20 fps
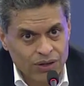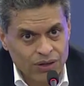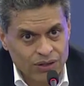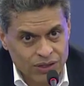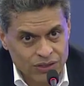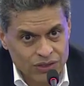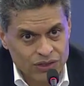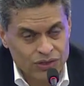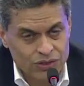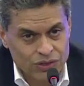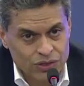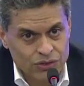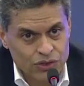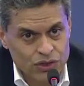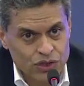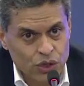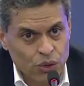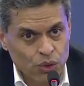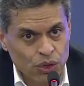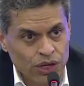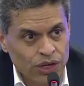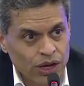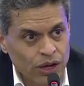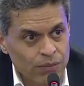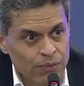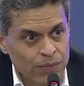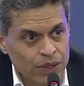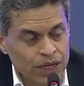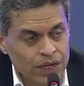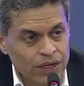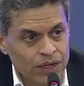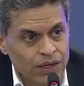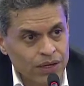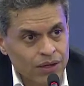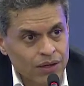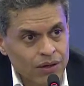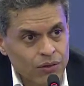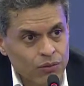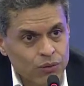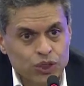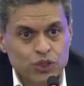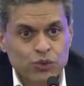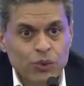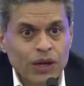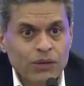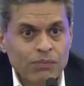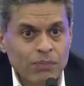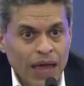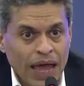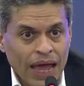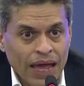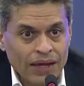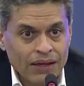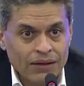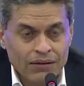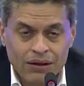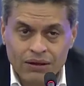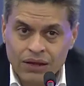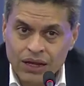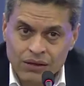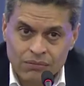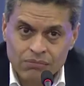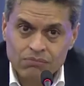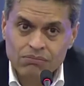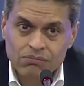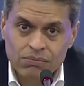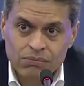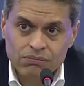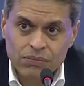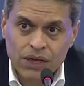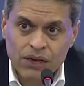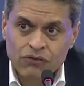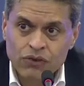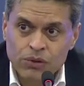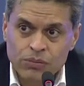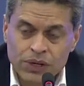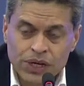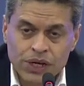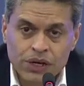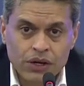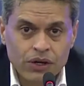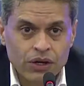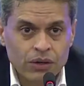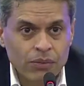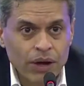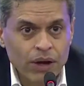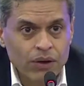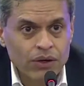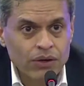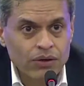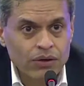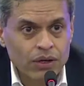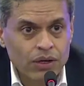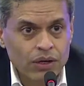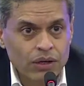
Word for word: this solar company, which went bad, and everybody heard about it.